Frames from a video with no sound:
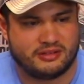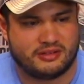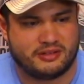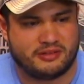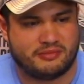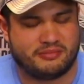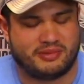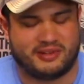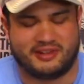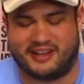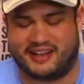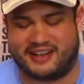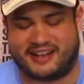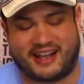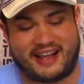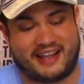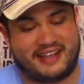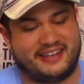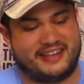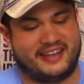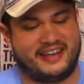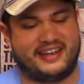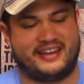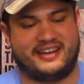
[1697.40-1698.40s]
But like I
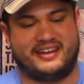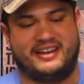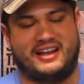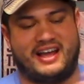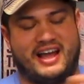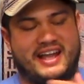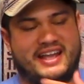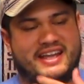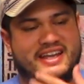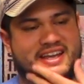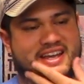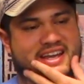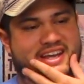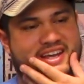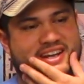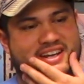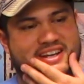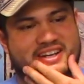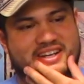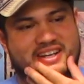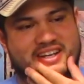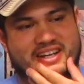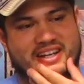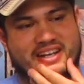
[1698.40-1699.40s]

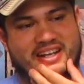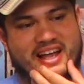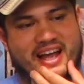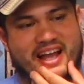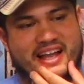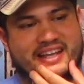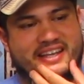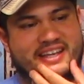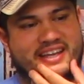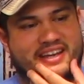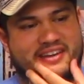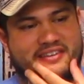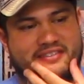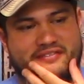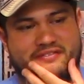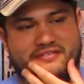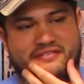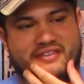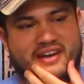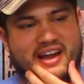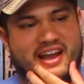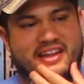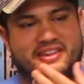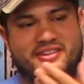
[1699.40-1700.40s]
can't
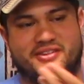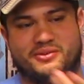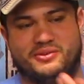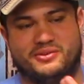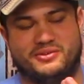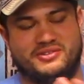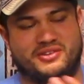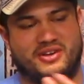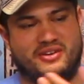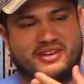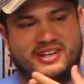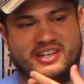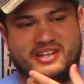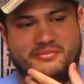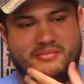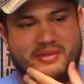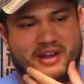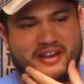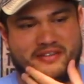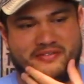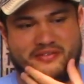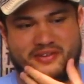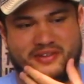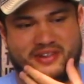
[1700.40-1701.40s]
find those on
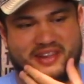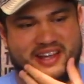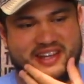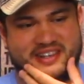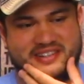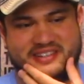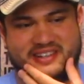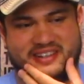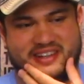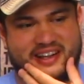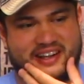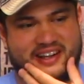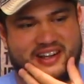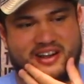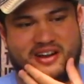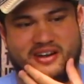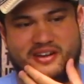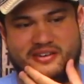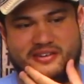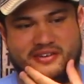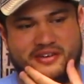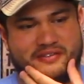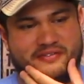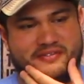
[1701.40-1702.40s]
eBay for less than like
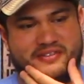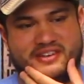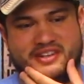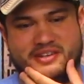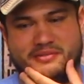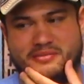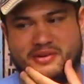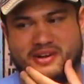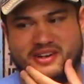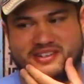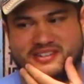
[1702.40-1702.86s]
$150.